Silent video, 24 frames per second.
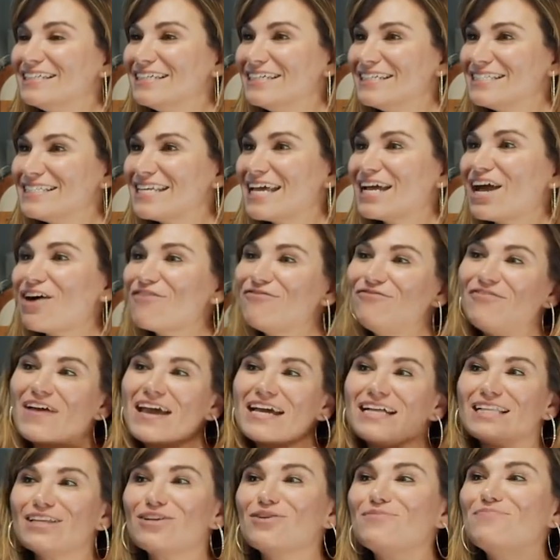Yes, I got
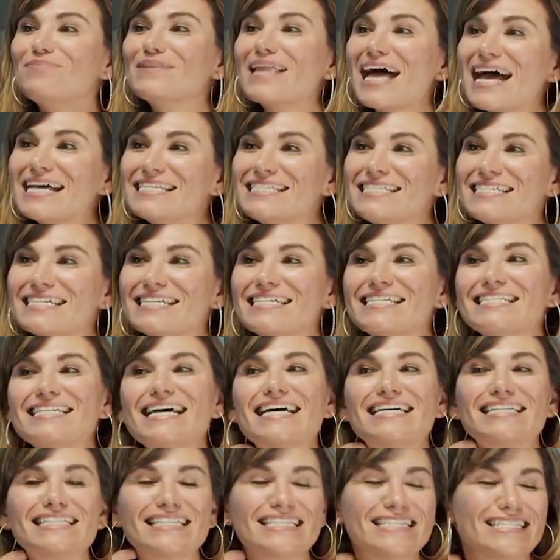a
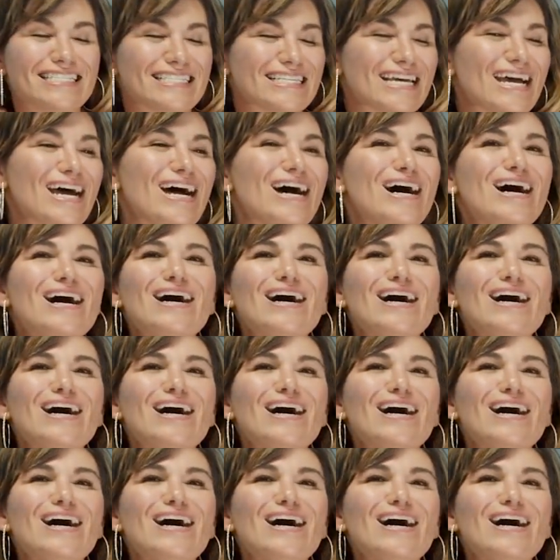gift. It wasn't even.